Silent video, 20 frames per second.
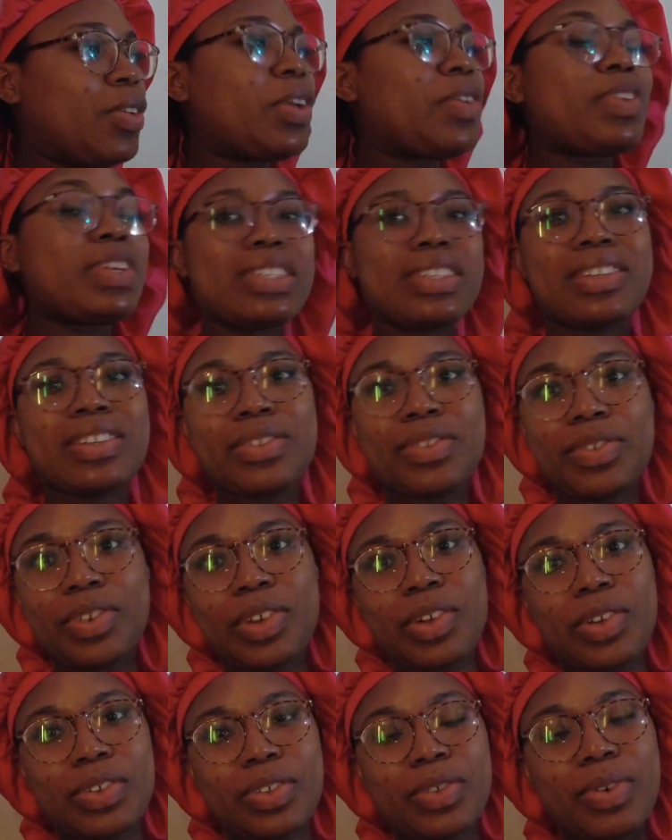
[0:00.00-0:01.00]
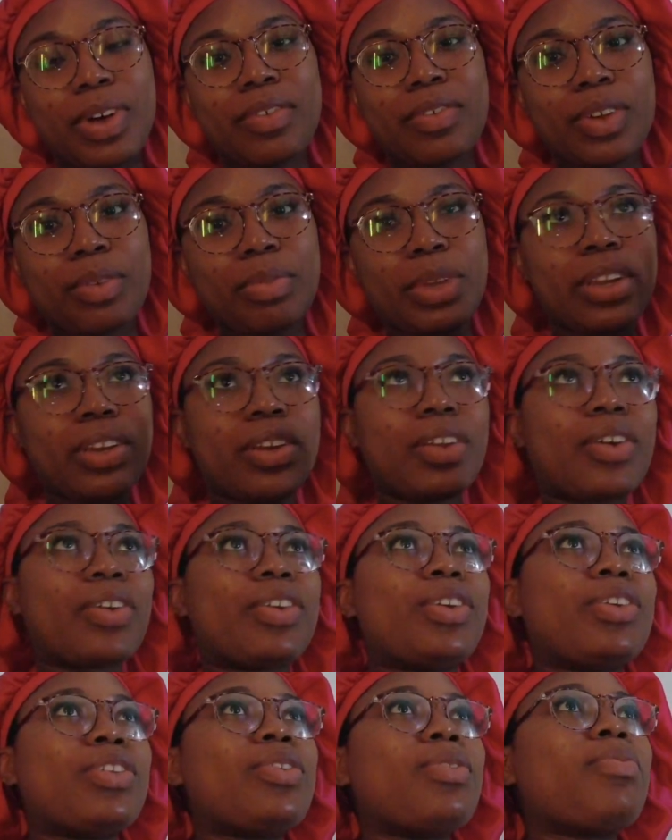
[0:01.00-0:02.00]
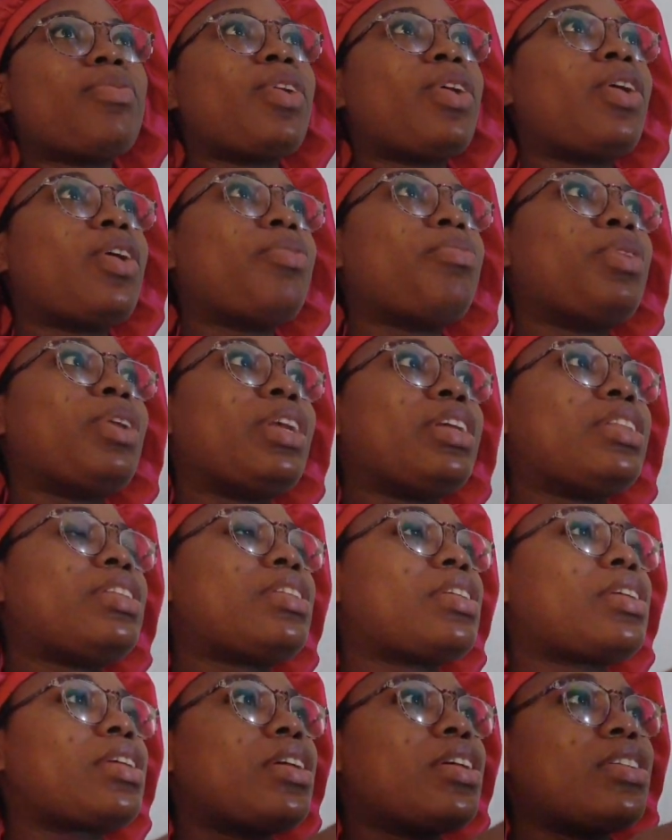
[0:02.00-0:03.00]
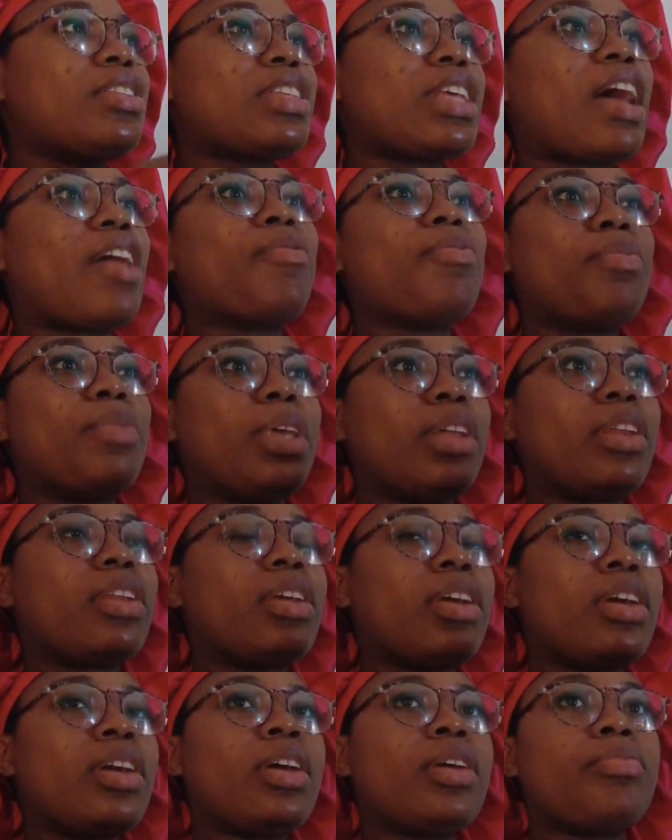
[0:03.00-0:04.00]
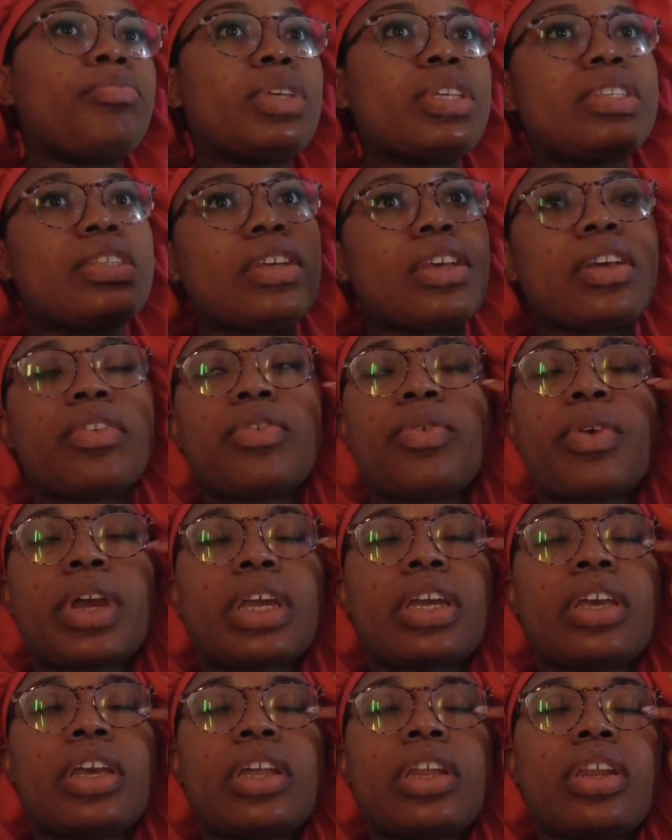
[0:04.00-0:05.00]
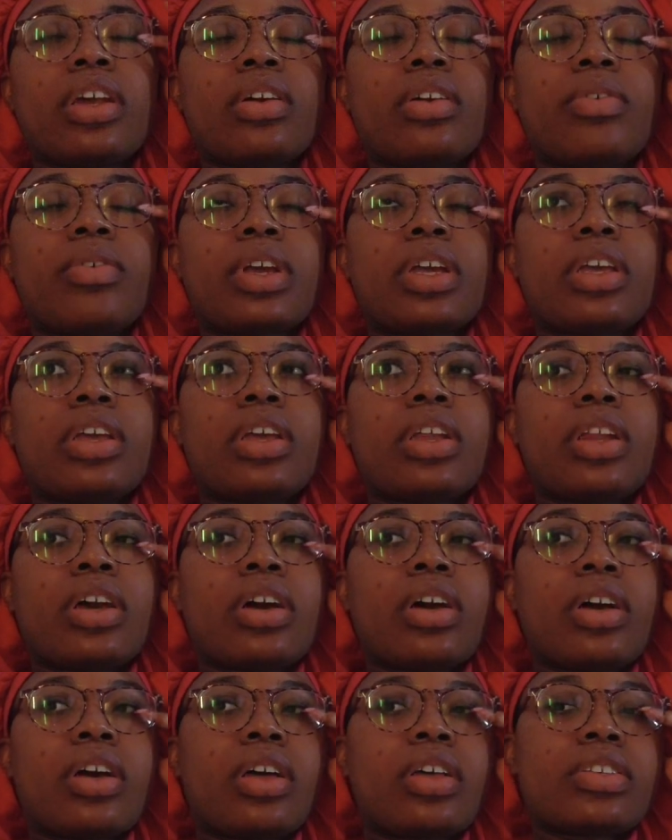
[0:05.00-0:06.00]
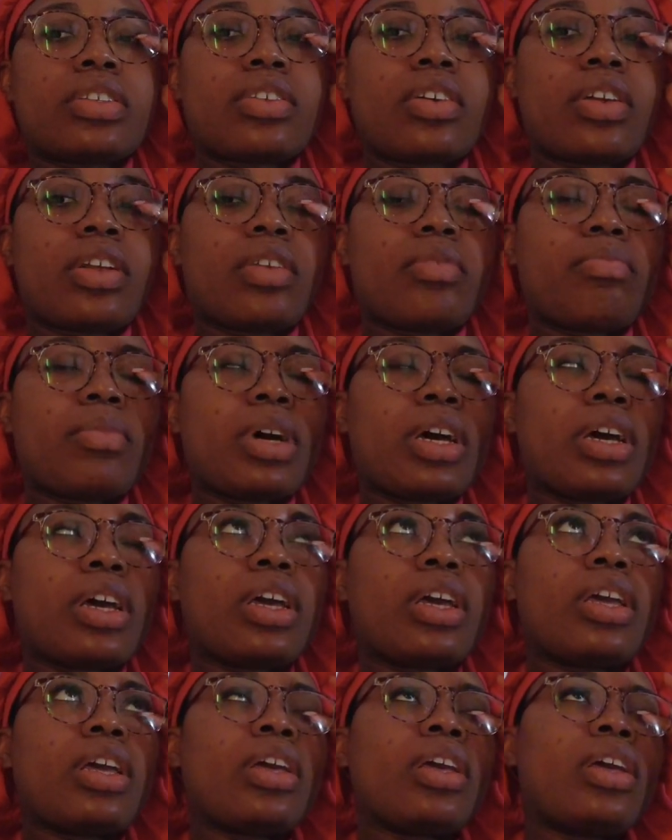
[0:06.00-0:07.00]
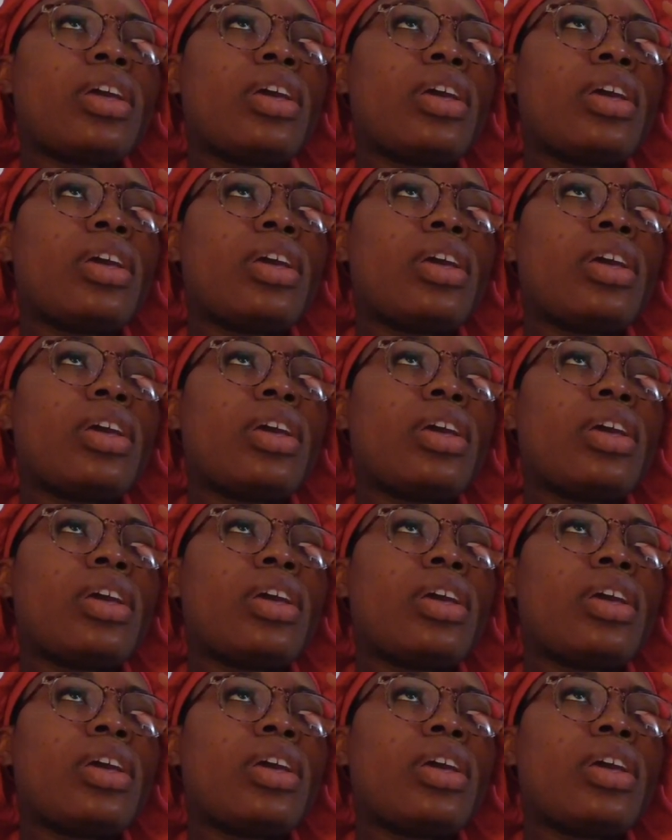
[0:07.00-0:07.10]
reason also why I've not been on YouTube for a hot minute, because I've been busy working. Started my.